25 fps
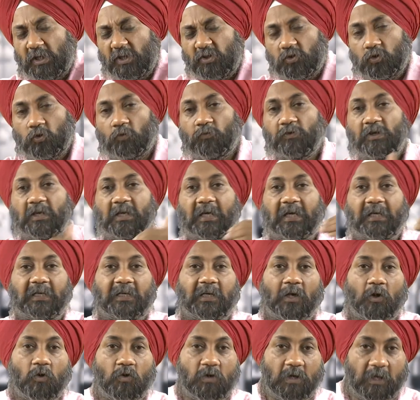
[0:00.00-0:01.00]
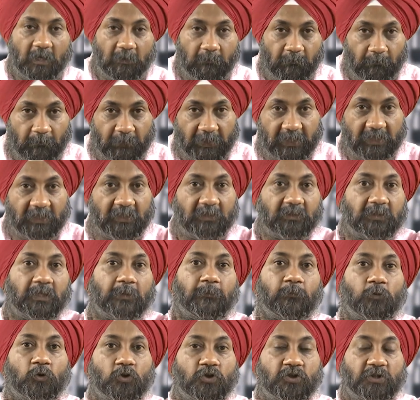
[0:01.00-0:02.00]
So, we can now compare the
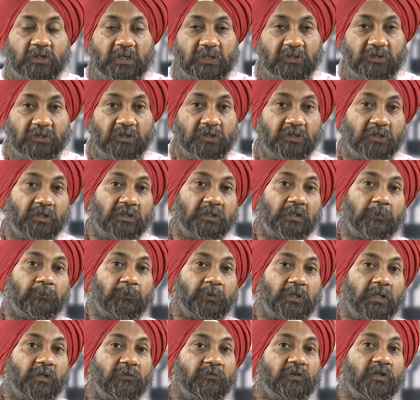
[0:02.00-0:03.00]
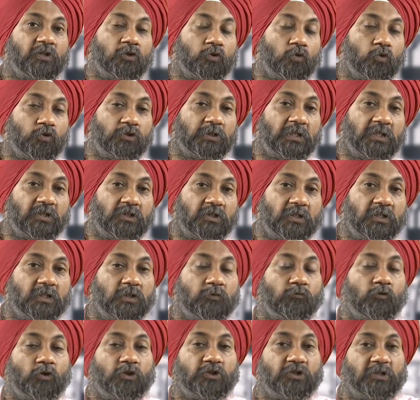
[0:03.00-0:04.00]
processes. In the previous two sessions
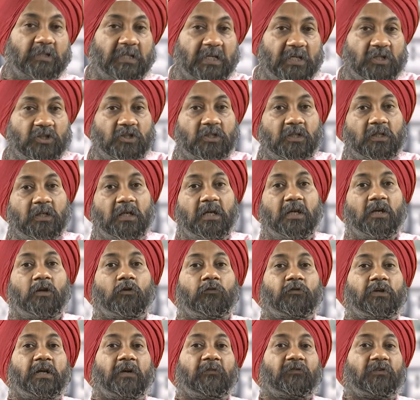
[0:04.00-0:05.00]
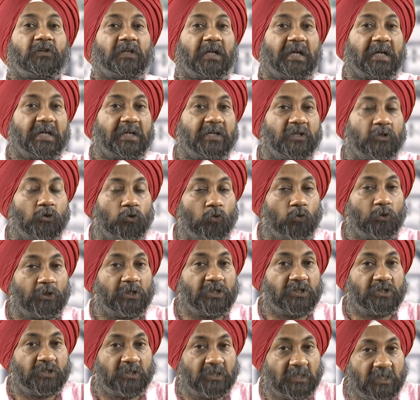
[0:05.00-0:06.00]
for selection, we have tried to
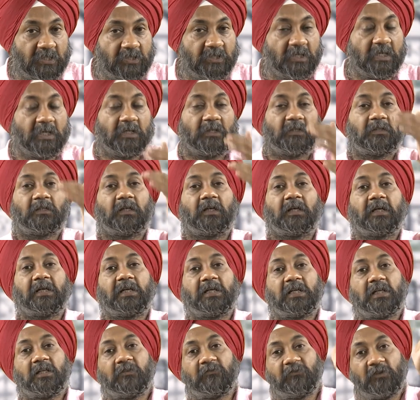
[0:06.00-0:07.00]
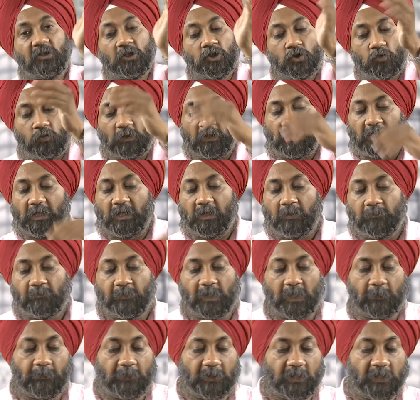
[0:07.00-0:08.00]
discuss the individual
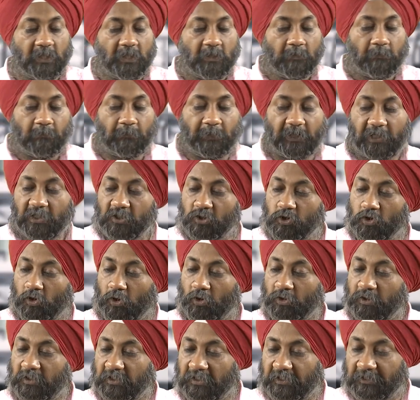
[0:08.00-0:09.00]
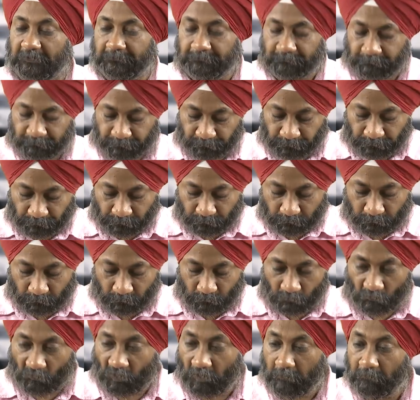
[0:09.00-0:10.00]
maybe based on the
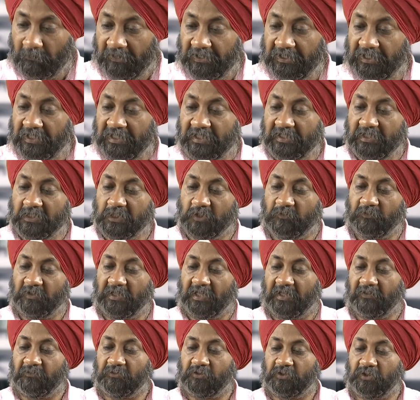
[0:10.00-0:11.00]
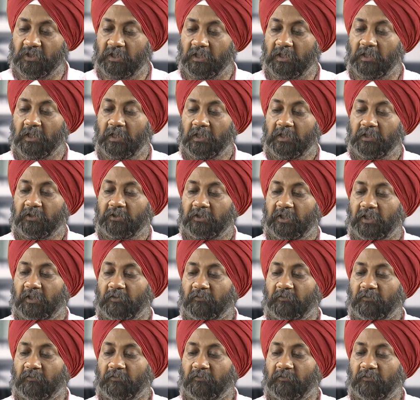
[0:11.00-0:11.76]
materials we have seen there